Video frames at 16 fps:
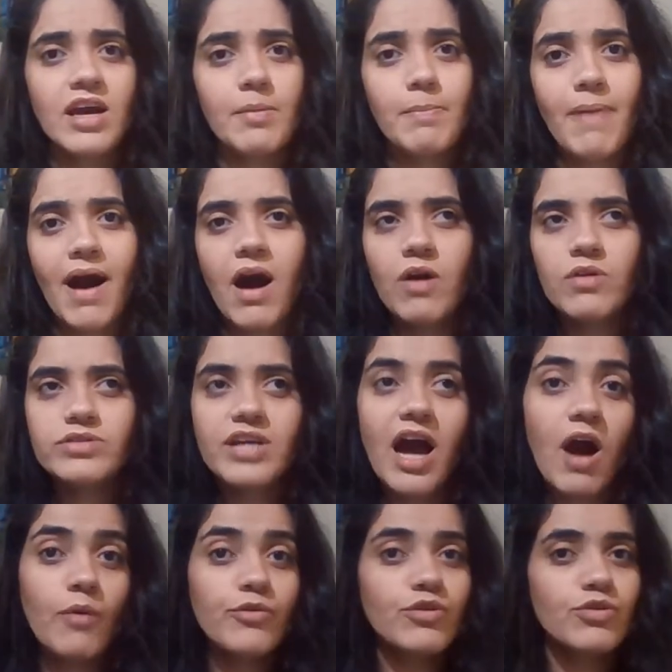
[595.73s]
about
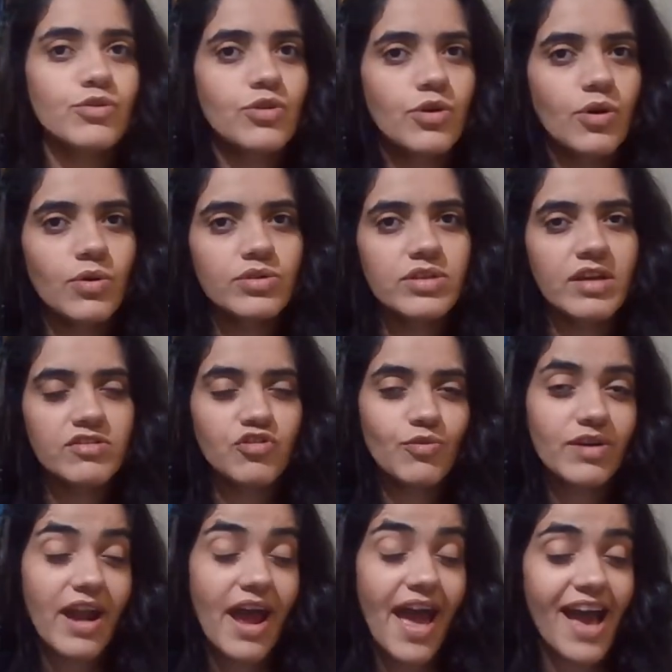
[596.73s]
how you know that
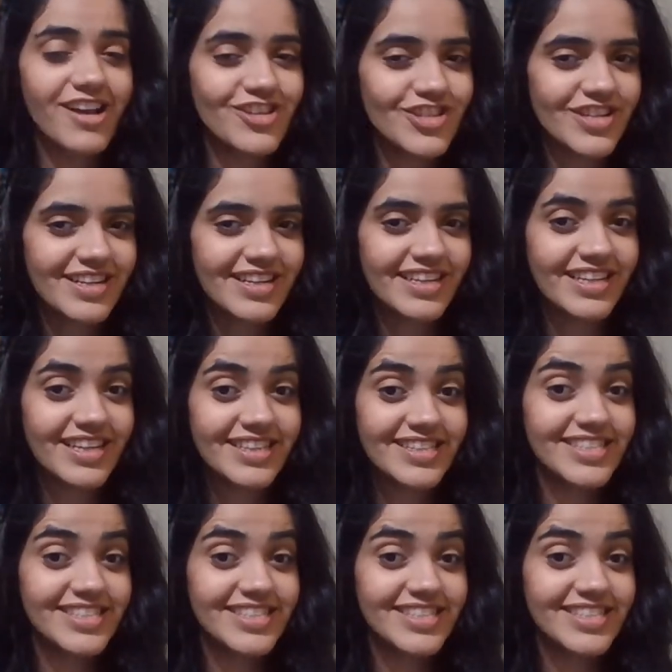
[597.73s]
you're actually